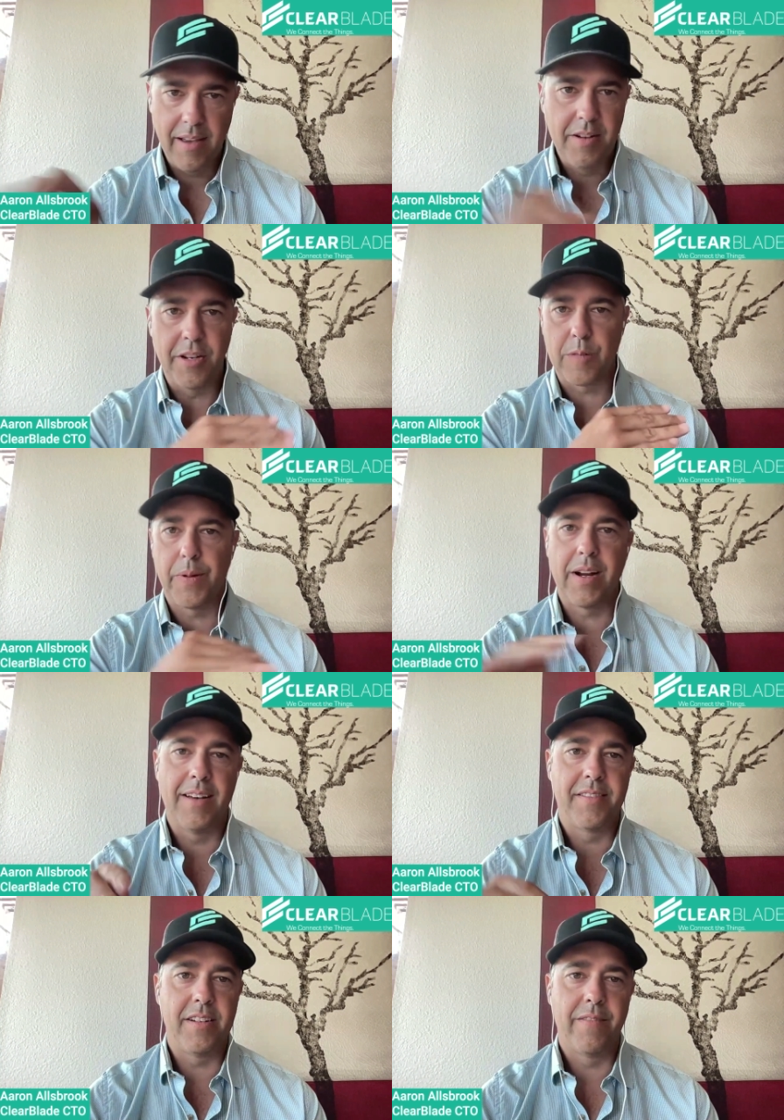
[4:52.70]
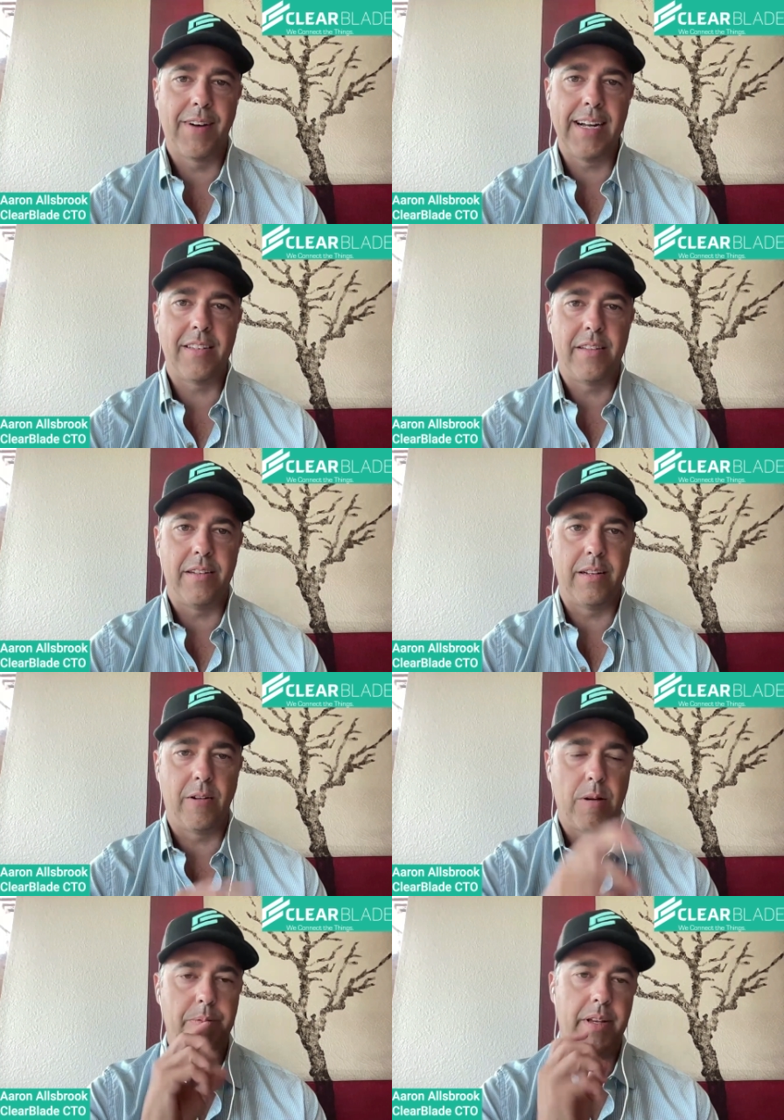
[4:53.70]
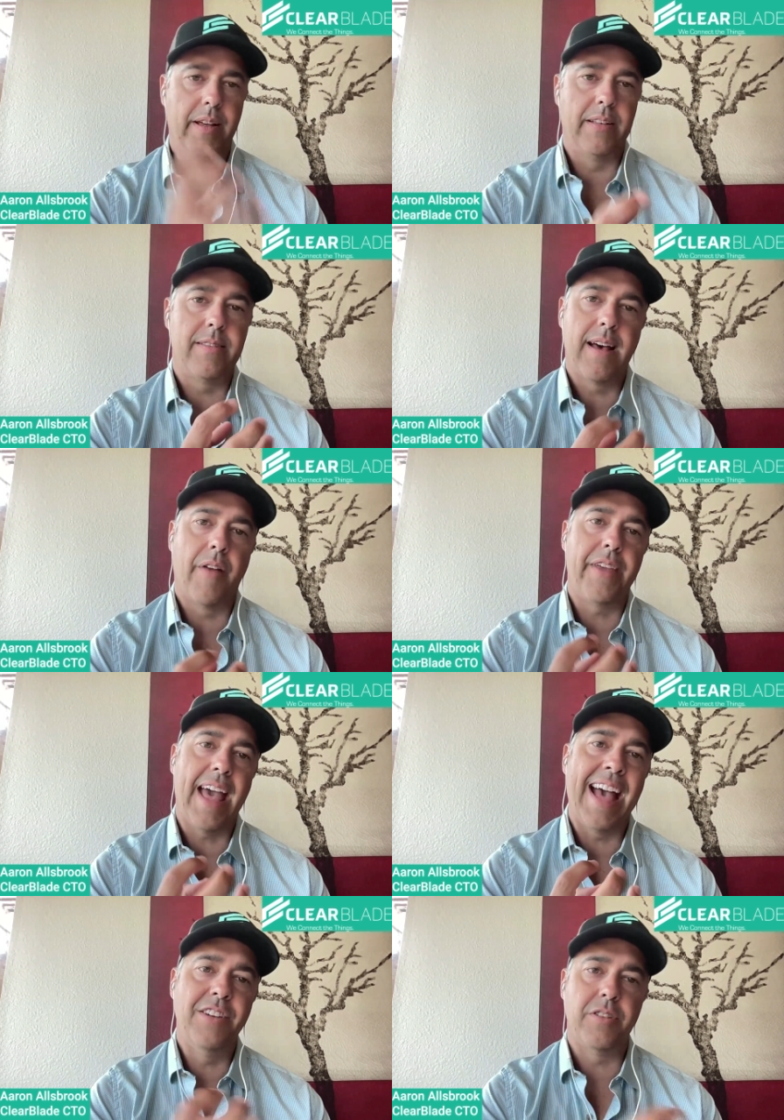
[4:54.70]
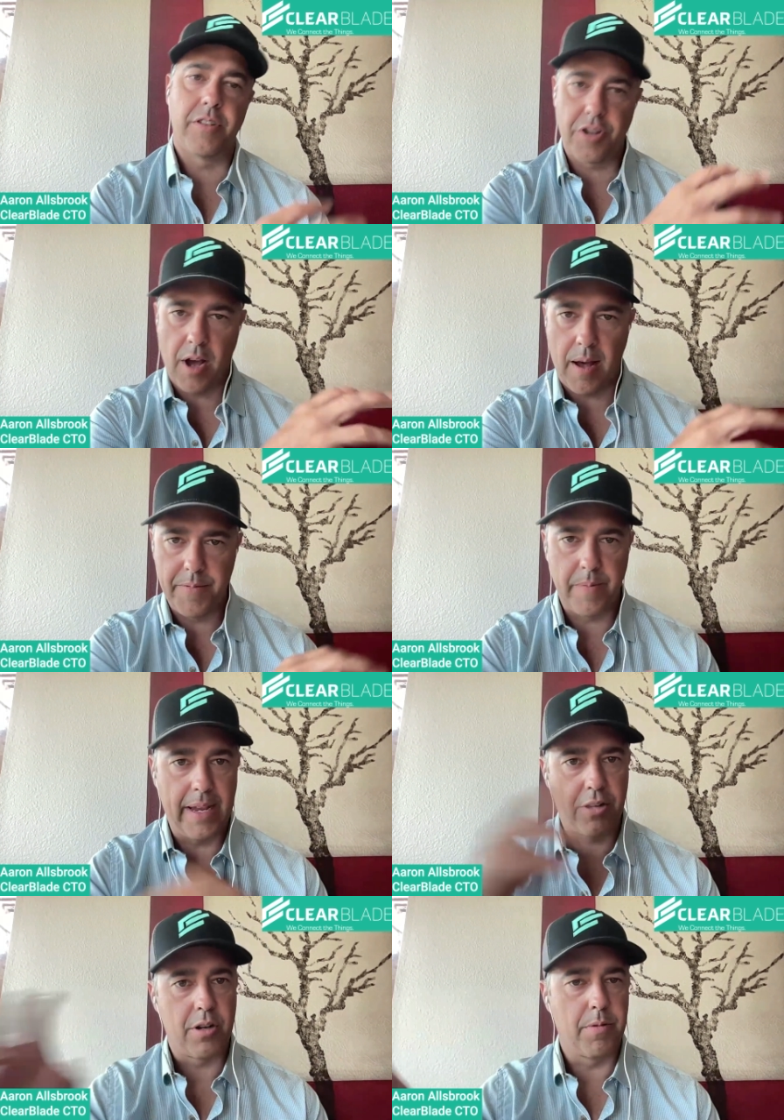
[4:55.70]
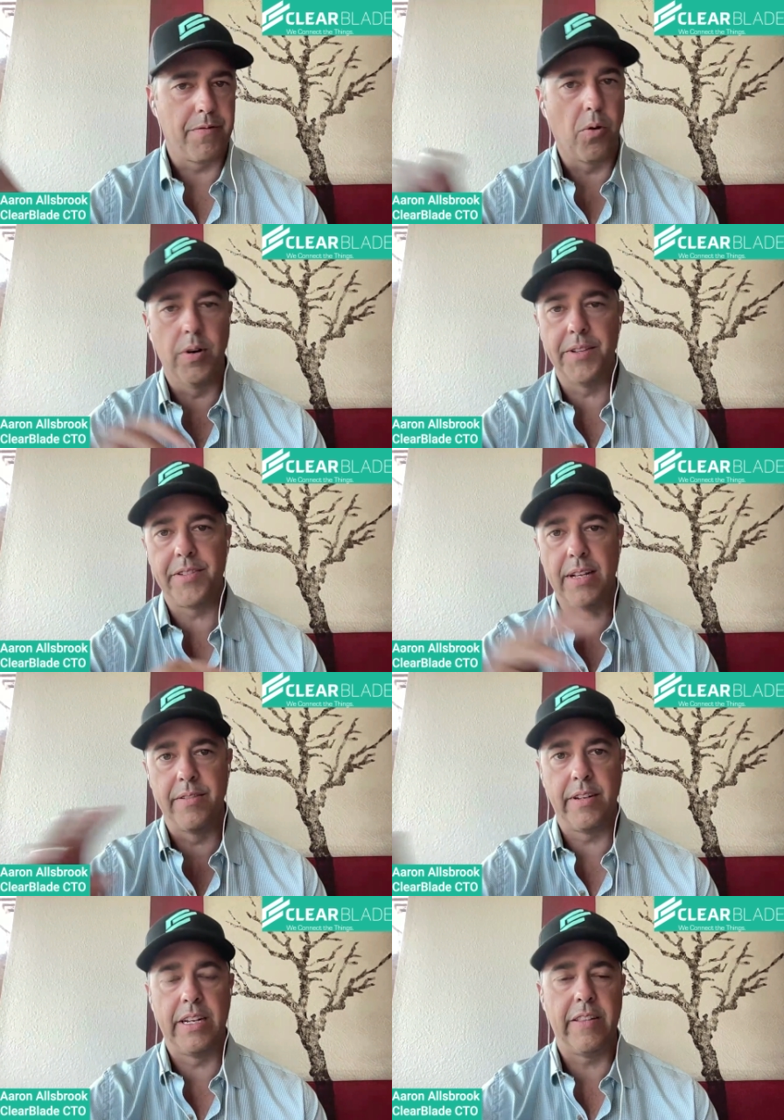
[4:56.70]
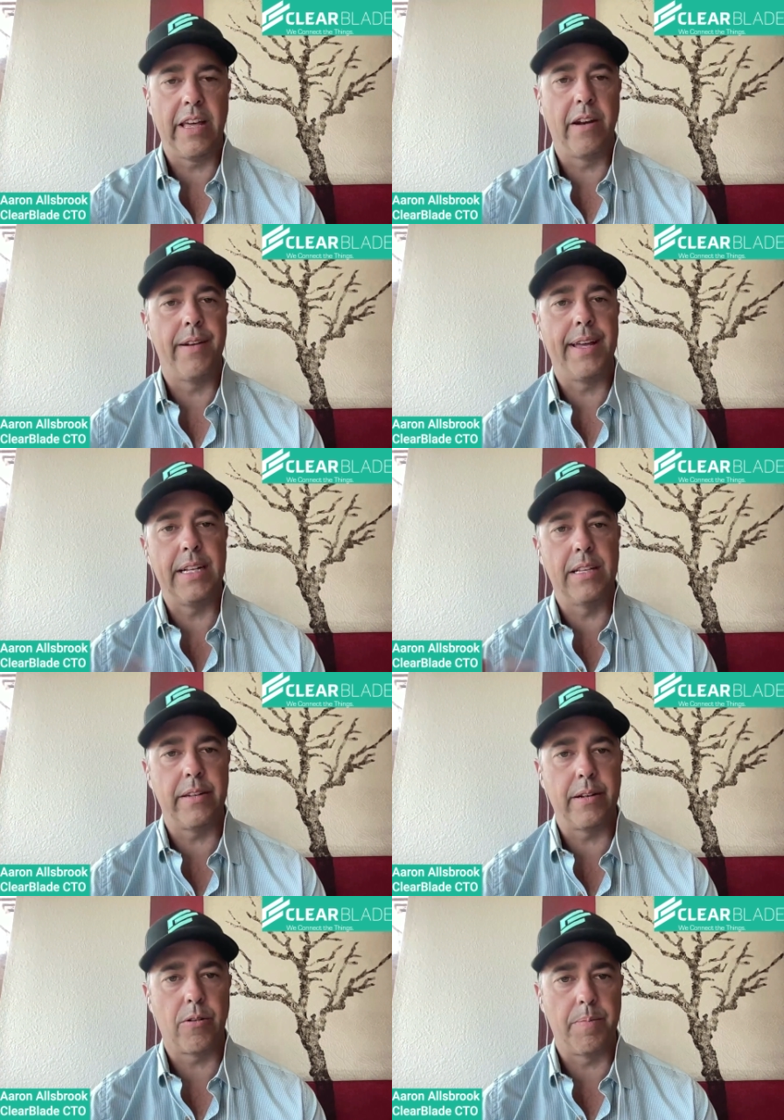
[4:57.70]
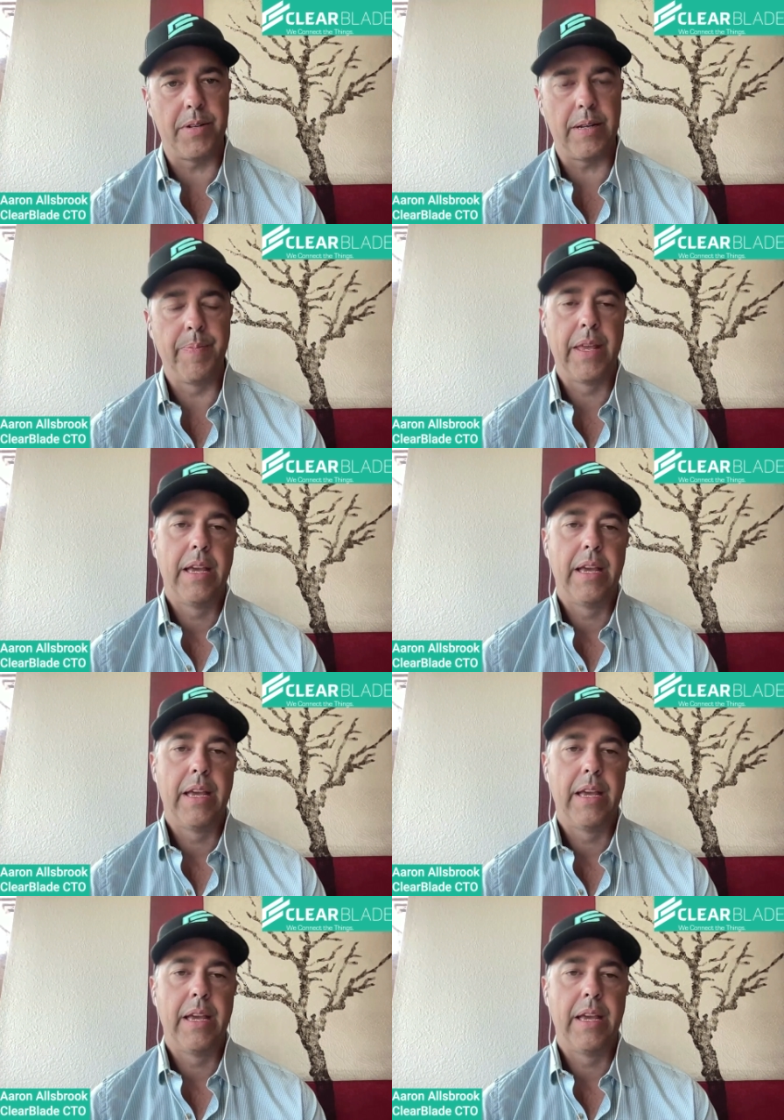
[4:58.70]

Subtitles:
Just because the device didn't encrypt it, it's now the edge's job to make sure before it sends it into the internet, it's encrypted.